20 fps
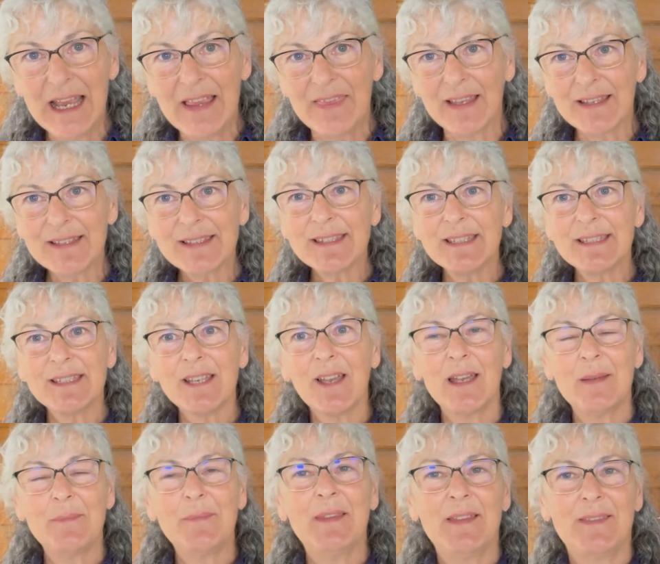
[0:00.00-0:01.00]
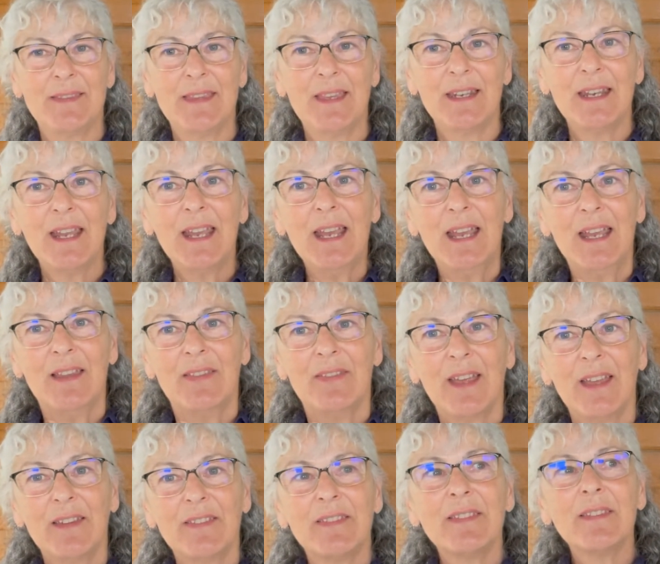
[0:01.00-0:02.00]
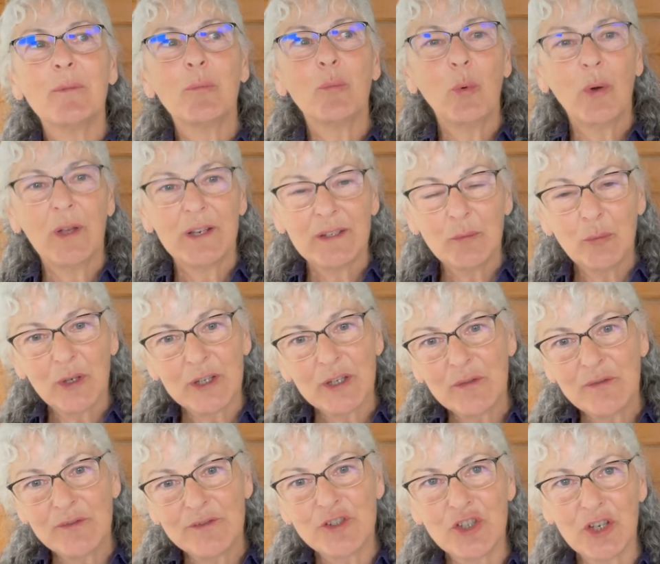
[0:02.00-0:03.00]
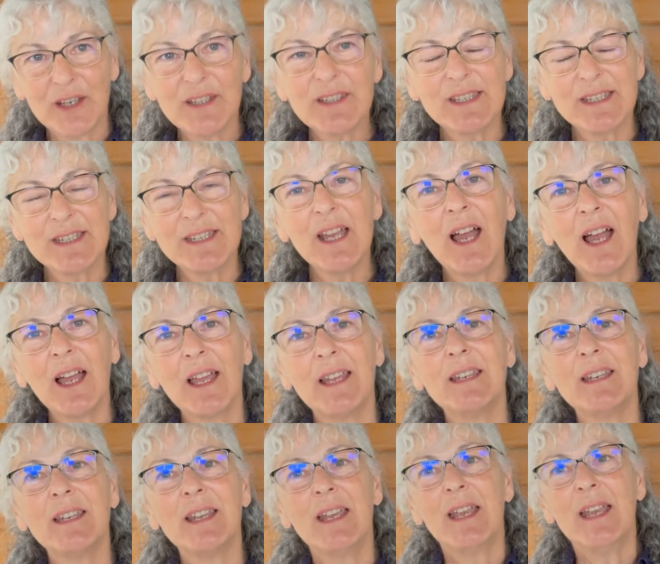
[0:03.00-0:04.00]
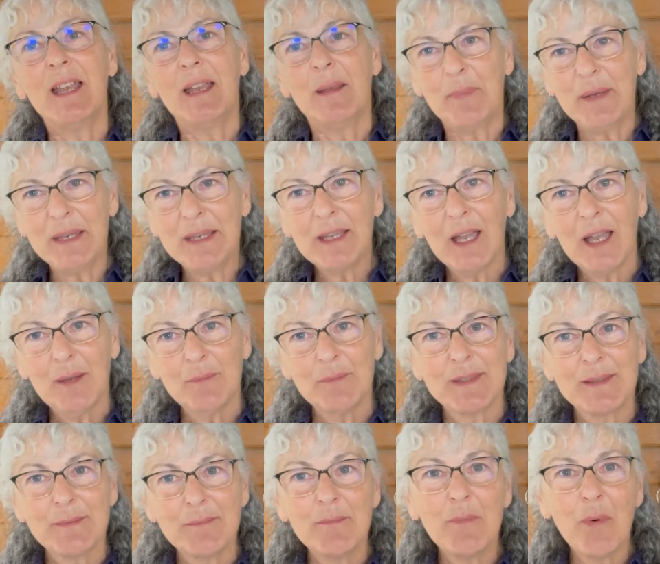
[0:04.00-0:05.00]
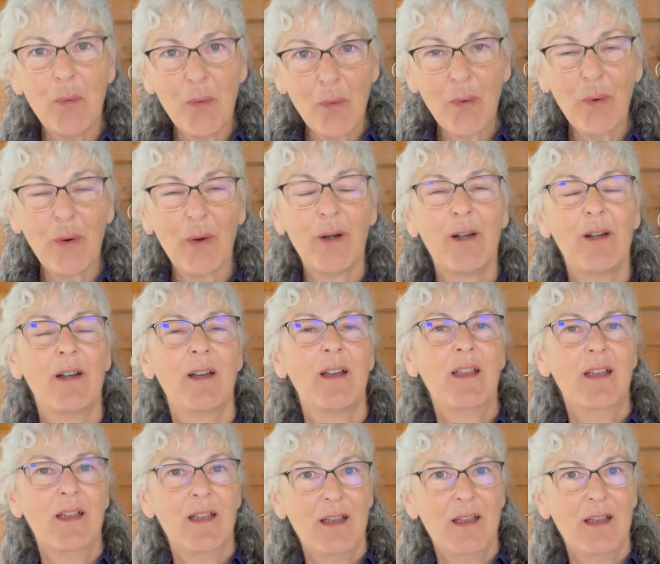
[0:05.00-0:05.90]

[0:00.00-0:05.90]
That's the time that what you've just done becomes more